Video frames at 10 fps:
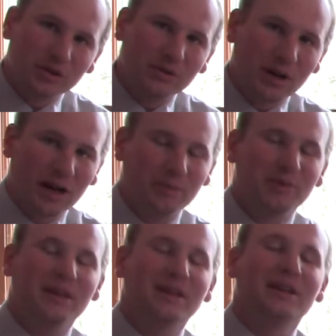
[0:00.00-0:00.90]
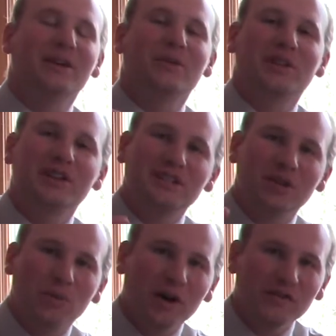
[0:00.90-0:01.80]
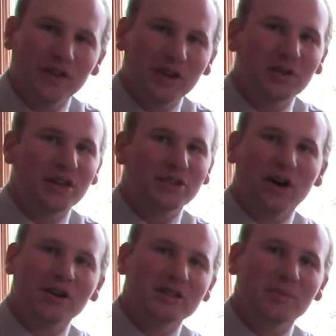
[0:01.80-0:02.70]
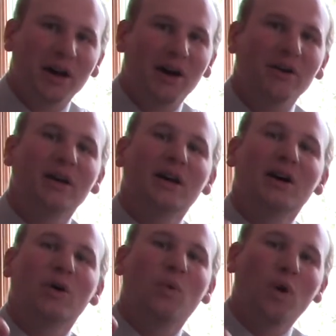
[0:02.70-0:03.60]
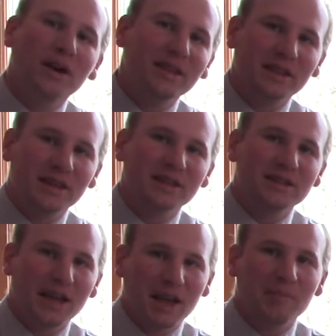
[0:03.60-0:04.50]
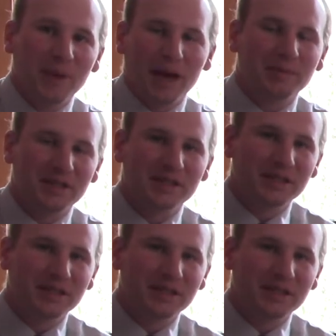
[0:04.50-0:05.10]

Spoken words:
I'll be releasing one video that talks about one of these 8 Baptist